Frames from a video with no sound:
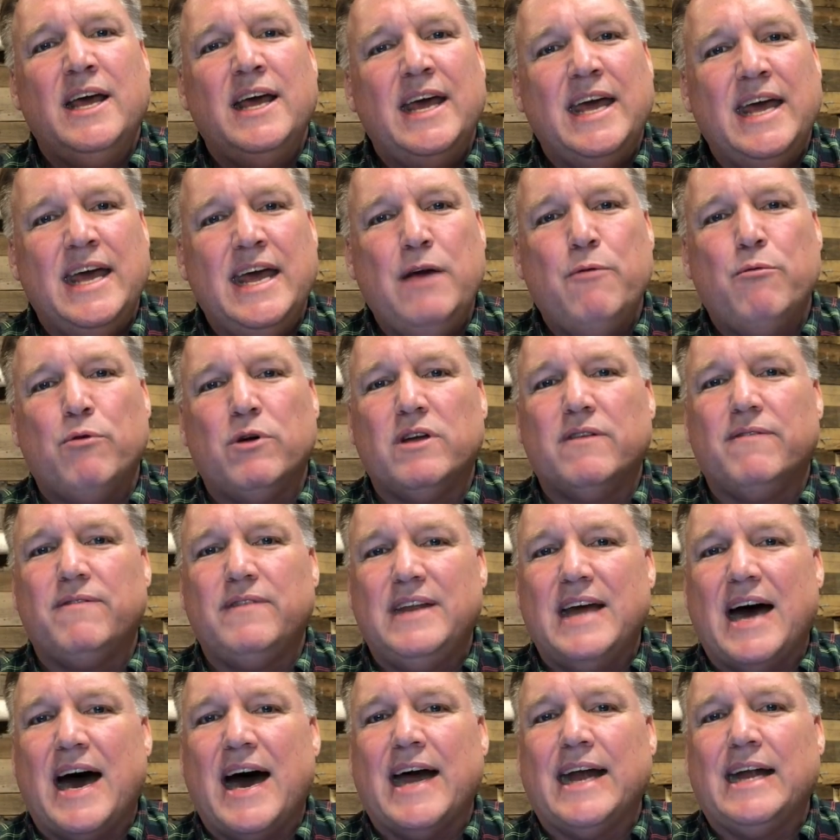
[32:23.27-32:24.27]
he would have
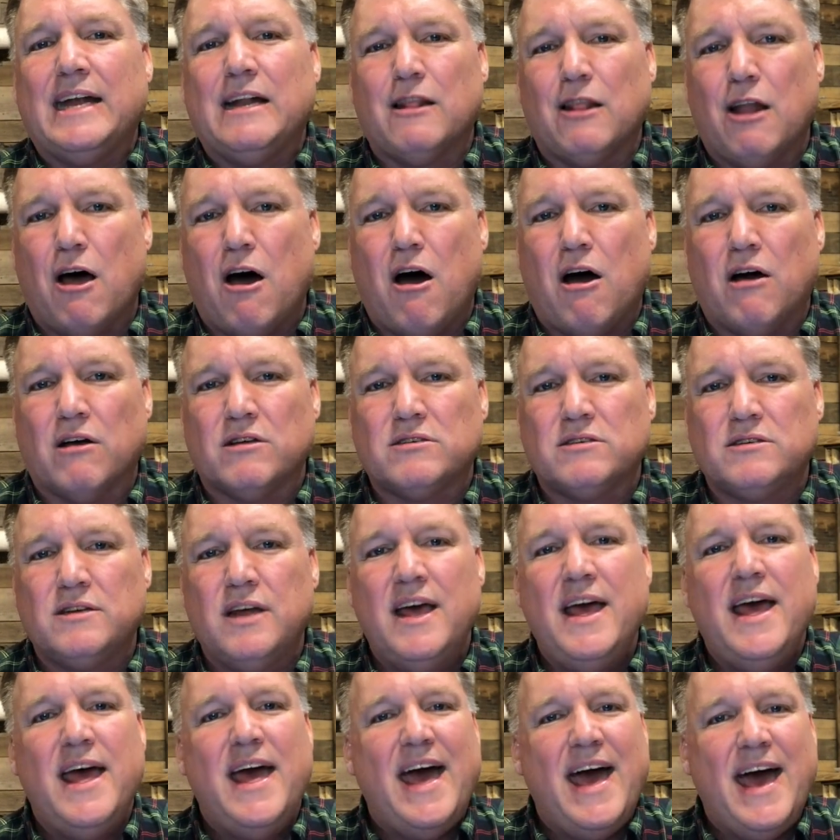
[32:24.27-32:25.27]
died lost,
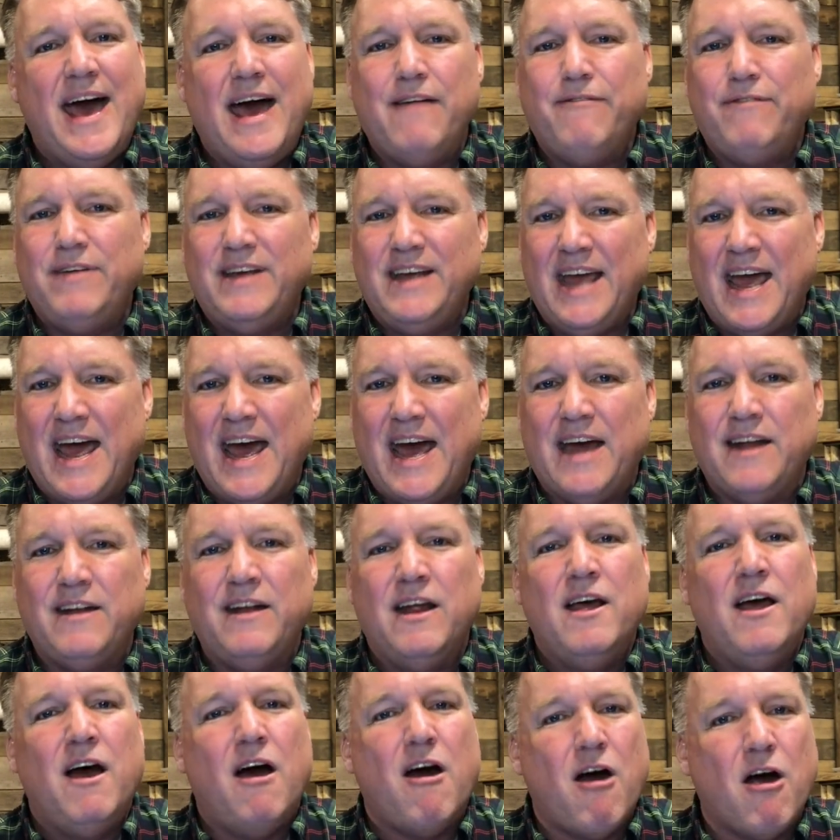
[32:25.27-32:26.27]
having had
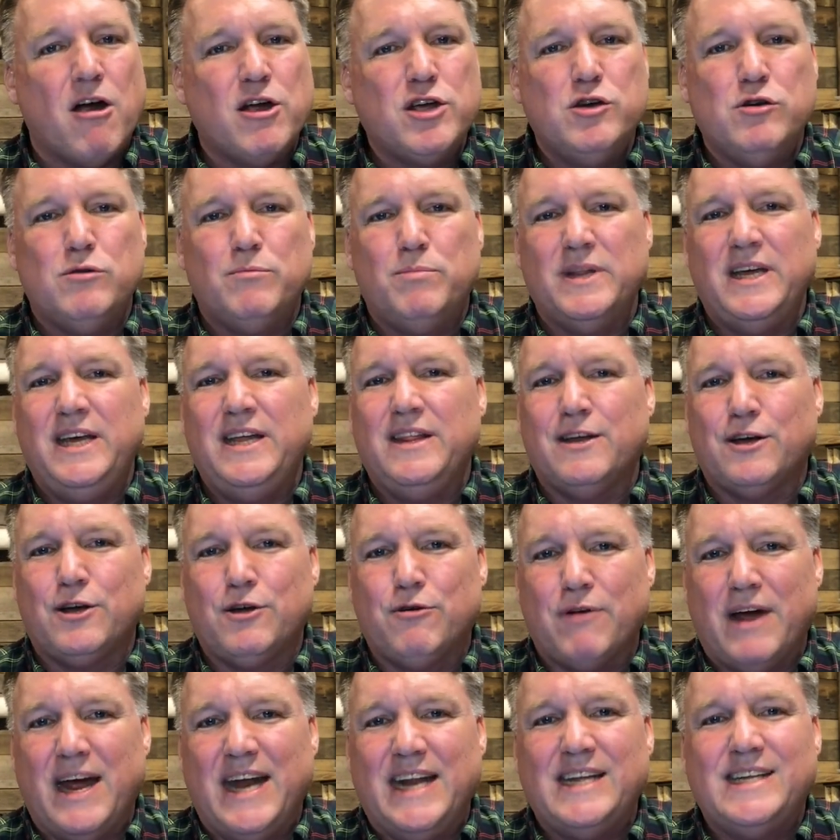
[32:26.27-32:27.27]
arguably the
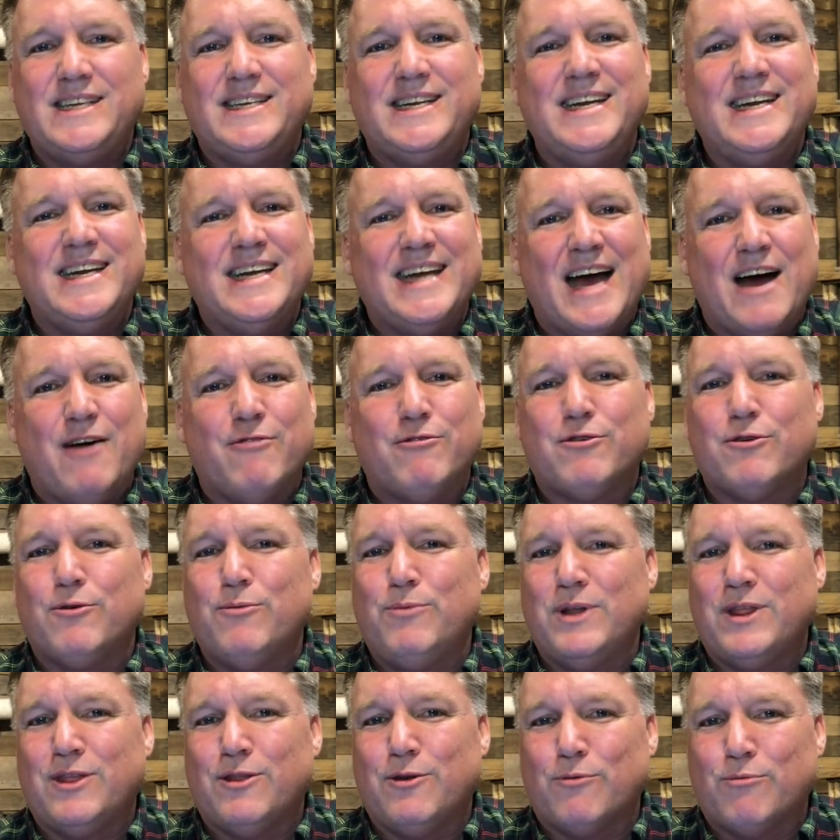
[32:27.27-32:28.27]
greatest encounter
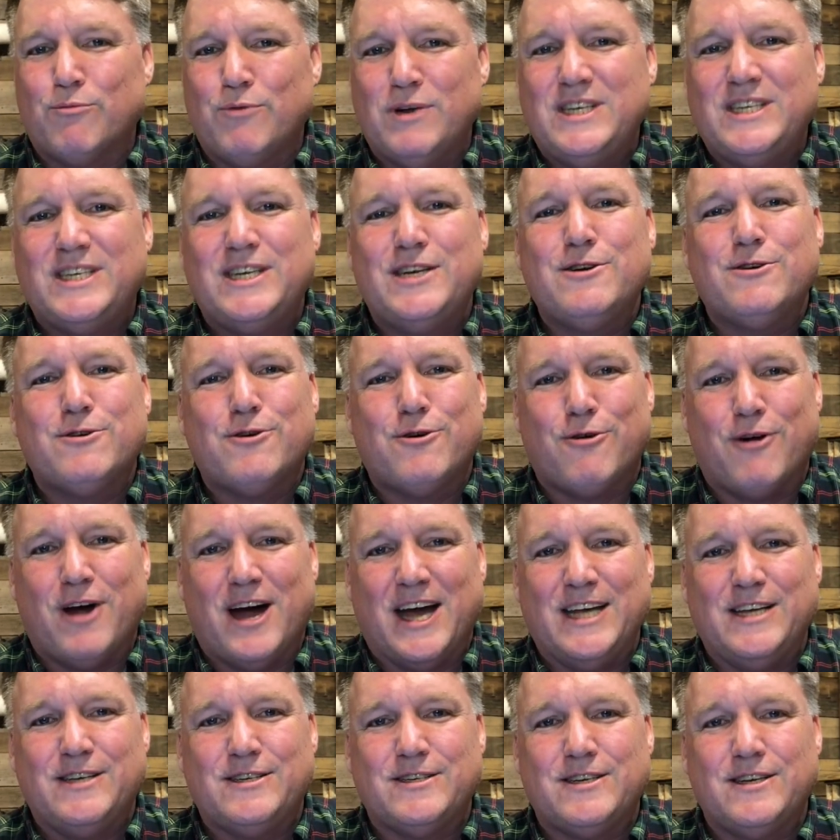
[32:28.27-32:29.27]
with the risen
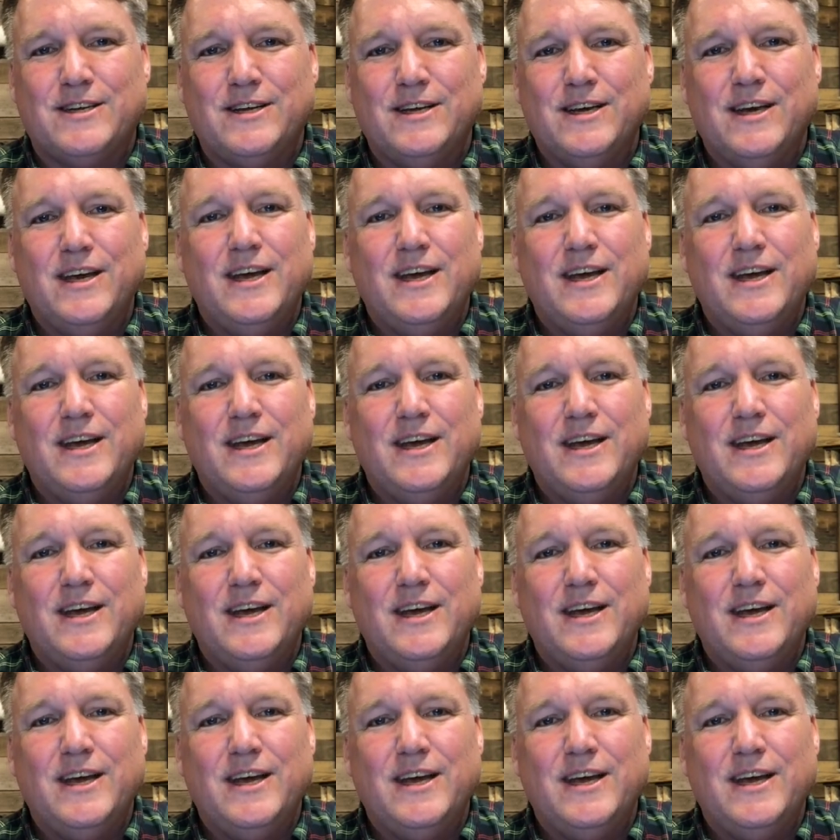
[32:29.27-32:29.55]
Christ,